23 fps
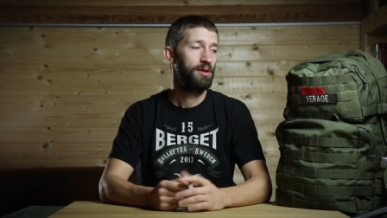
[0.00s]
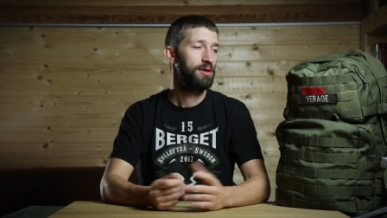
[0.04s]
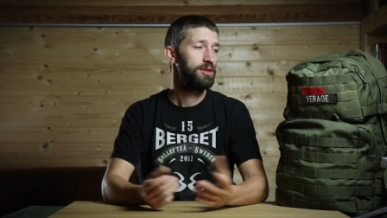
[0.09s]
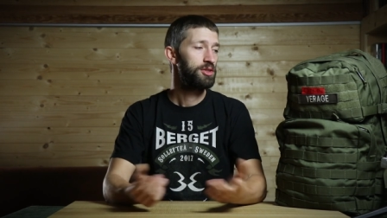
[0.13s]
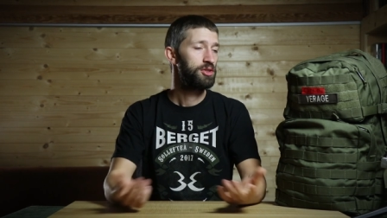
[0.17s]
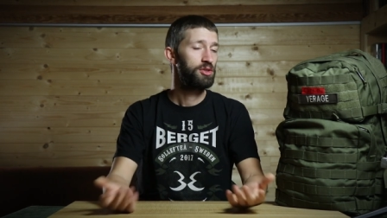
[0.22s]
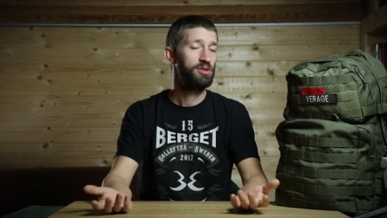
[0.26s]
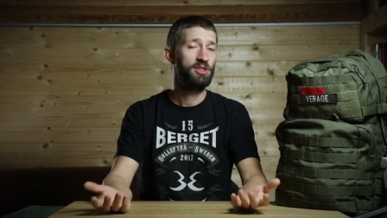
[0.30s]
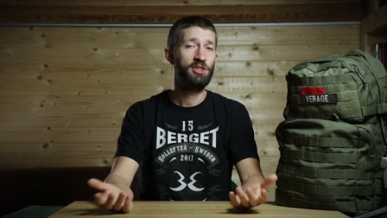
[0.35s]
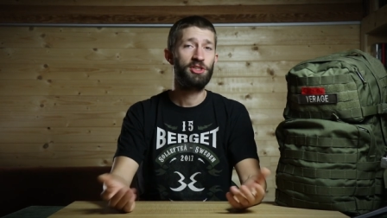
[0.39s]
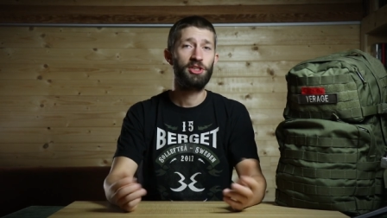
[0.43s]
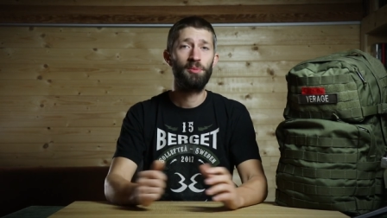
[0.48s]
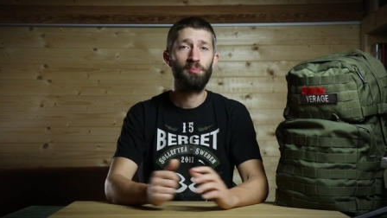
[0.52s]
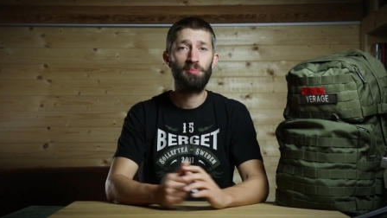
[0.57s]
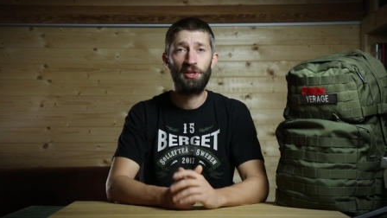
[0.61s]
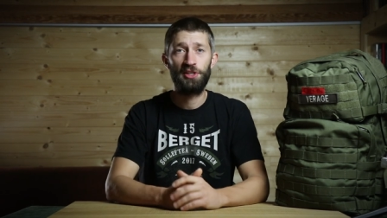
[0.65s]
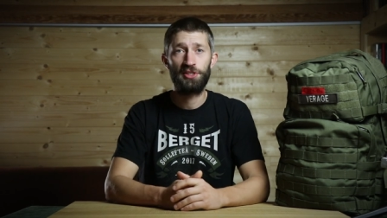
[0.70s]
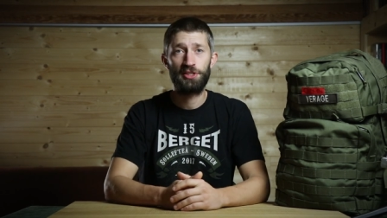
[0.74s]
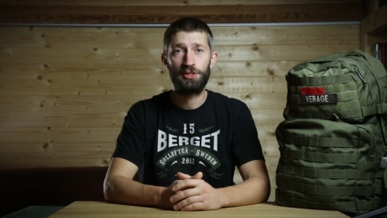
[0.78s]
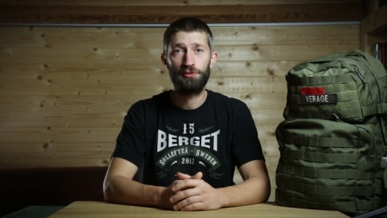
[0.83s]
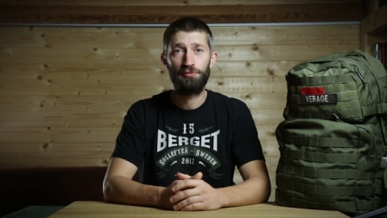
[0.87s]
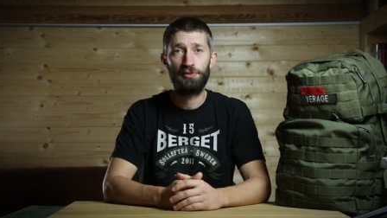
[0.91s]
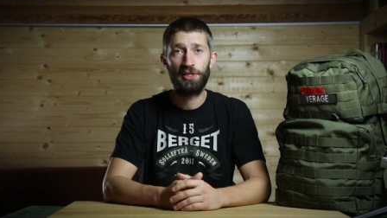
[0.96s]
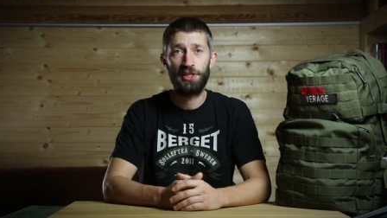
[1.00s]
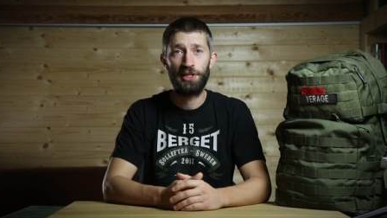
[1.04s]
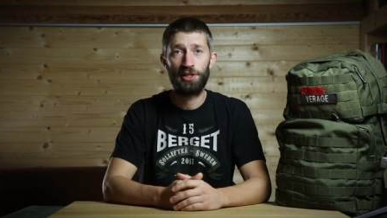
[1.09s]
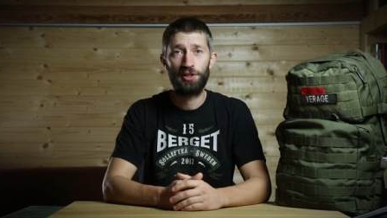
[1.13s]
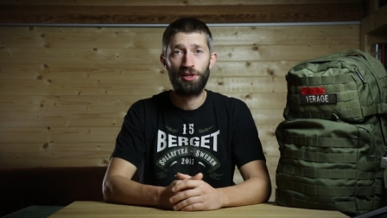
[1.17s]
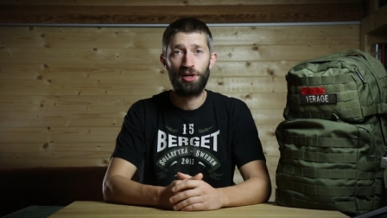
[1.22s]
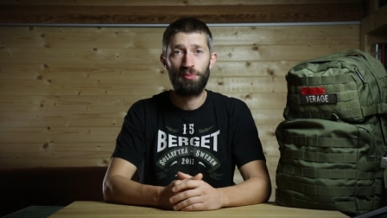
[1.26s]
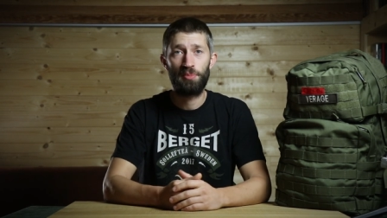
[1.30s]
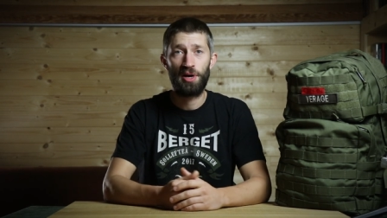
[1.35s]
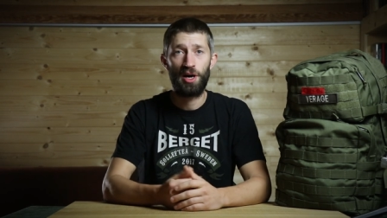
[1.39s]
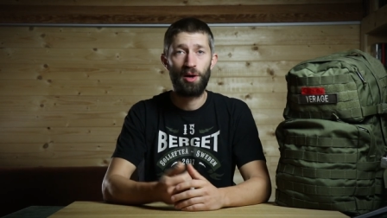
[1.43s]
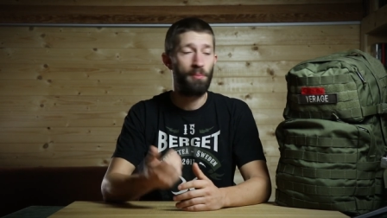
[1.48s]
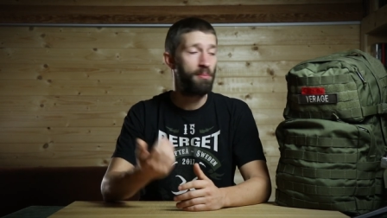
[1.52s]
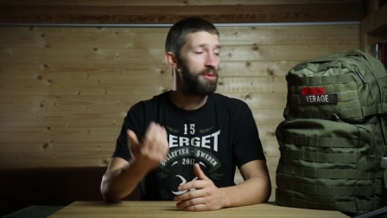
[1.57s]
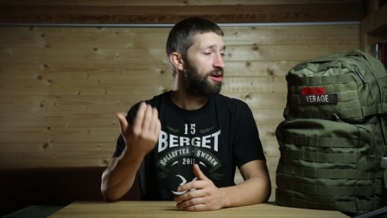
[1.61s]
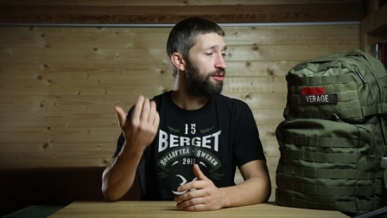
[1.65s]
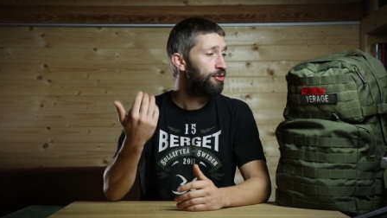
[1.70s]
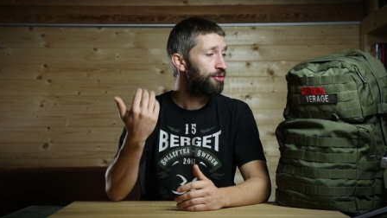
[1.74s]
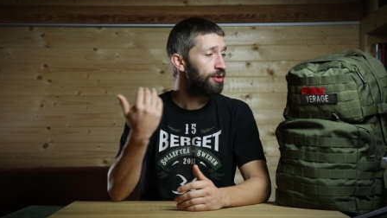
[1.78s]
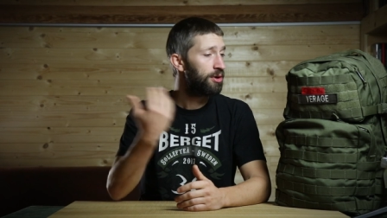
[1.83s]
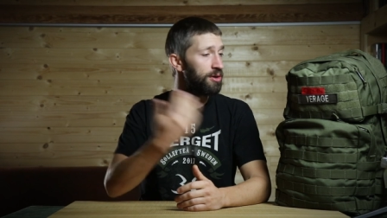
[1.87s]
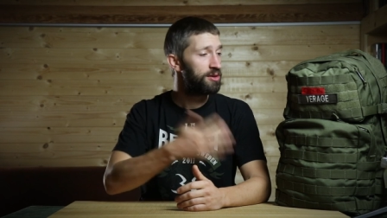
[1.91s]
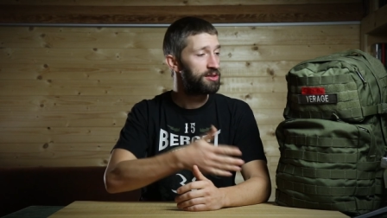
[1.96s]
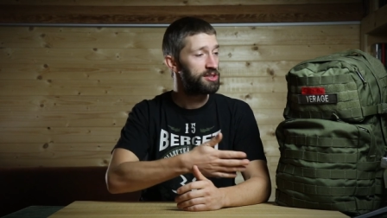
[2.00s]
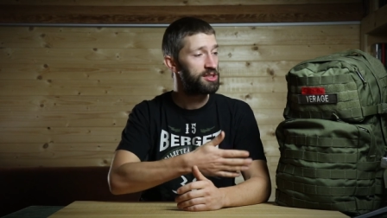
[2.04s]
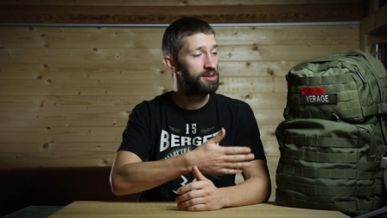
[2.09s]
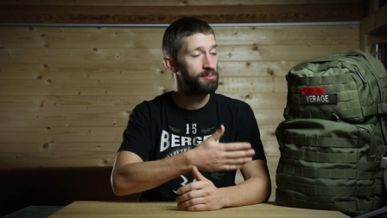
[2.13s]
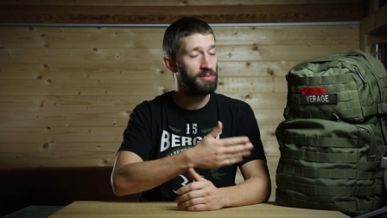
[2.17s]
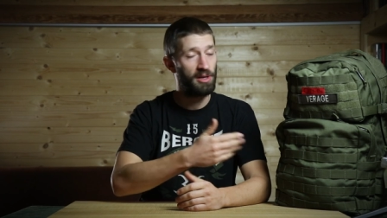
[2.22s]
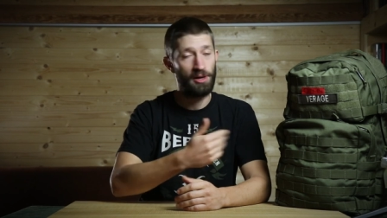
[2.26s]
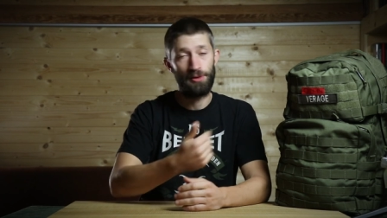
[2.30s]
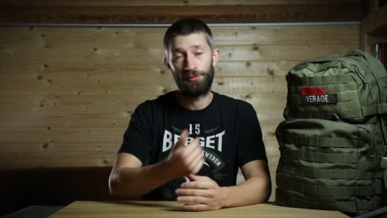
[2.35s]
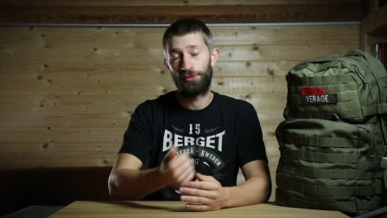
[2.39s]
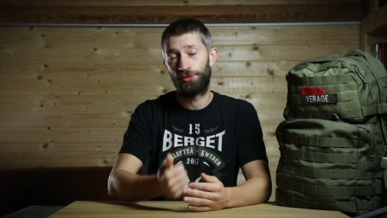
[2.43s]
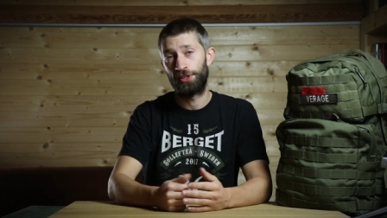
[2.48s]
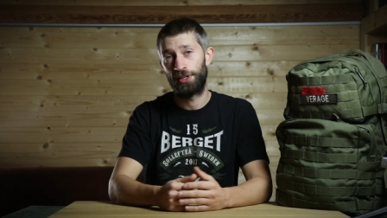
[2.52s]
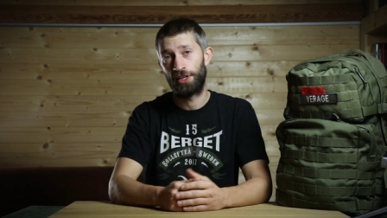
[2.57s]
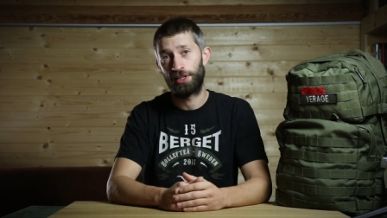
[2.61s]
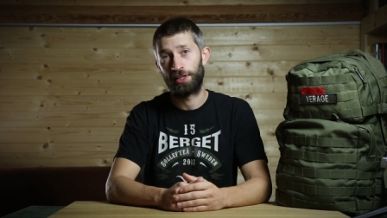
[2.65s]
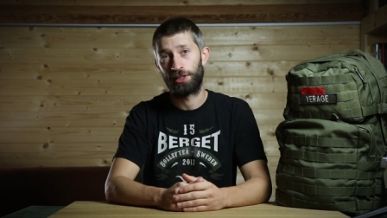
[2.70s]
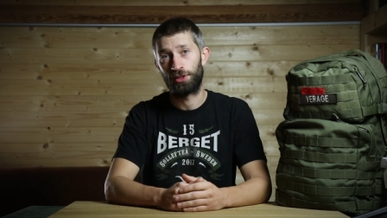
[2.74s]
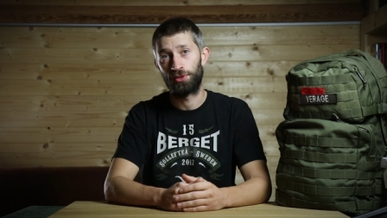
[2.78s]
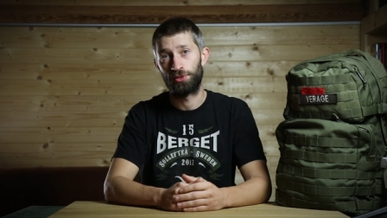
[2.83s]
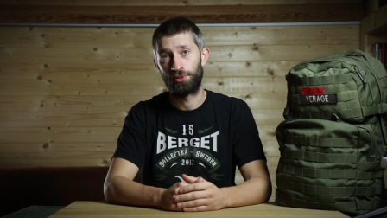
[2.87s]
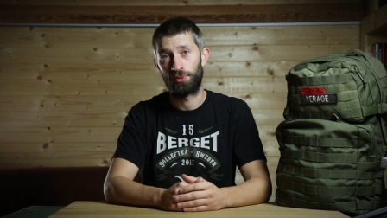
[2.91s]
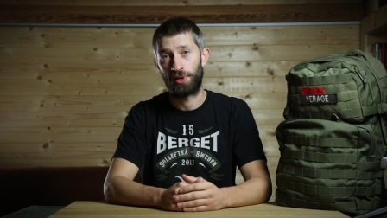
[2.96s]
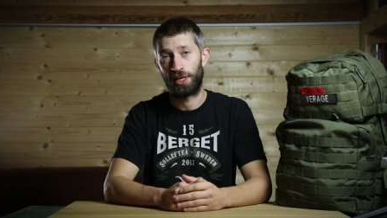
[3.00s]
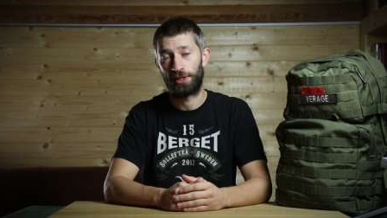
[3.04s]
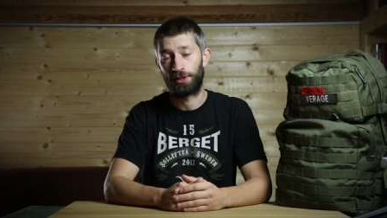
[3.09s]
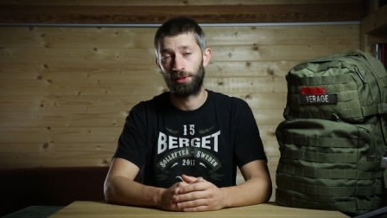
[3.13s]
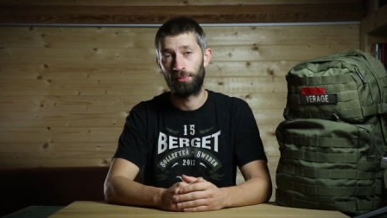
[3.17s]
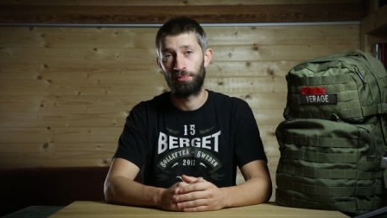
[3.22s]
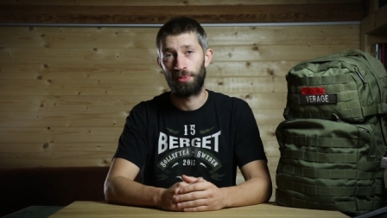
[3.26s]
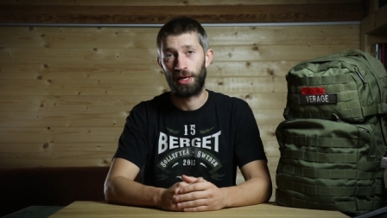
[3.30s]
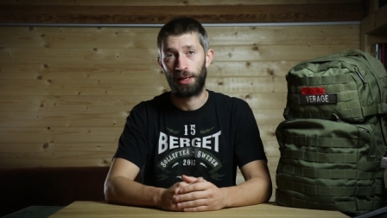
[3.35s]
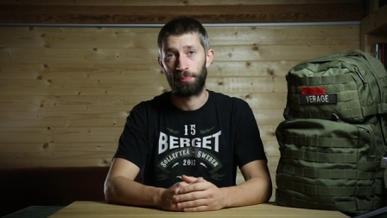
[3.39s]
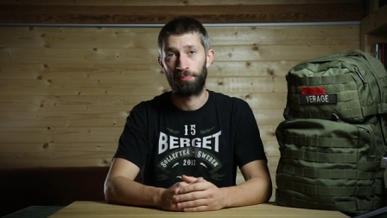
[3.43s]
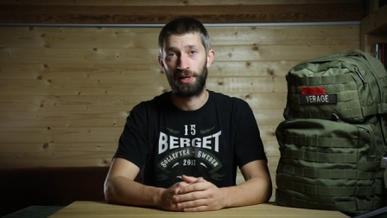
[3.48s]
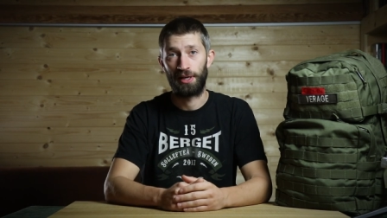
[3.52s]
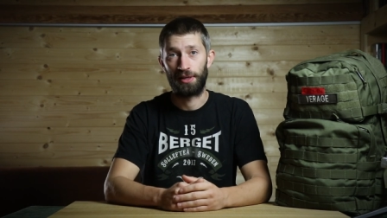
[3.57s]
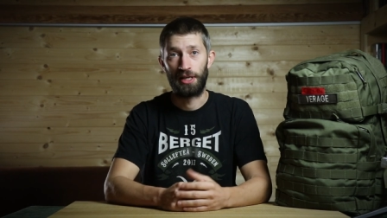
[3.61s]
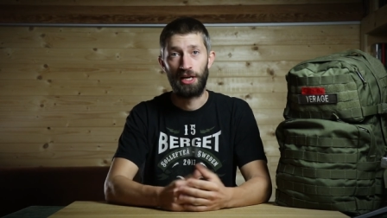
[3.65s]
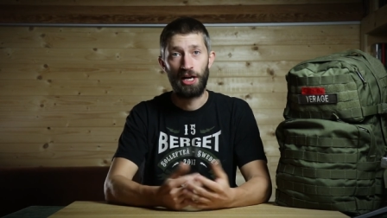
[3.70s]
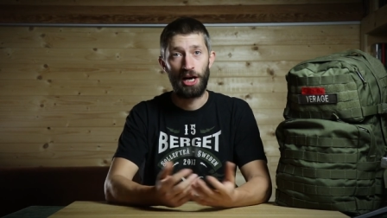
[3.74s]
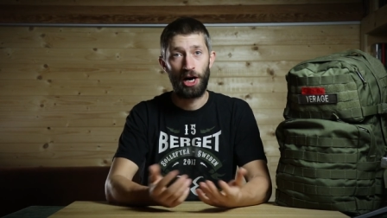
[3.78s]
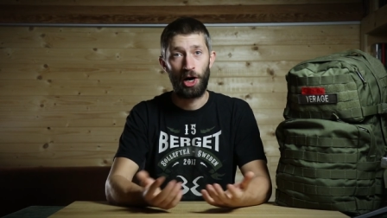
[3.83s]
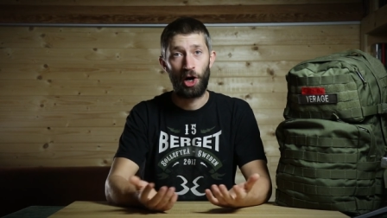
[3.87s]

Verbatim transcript: So this completes the video about my thoughts about the Helikon Ratel backpack.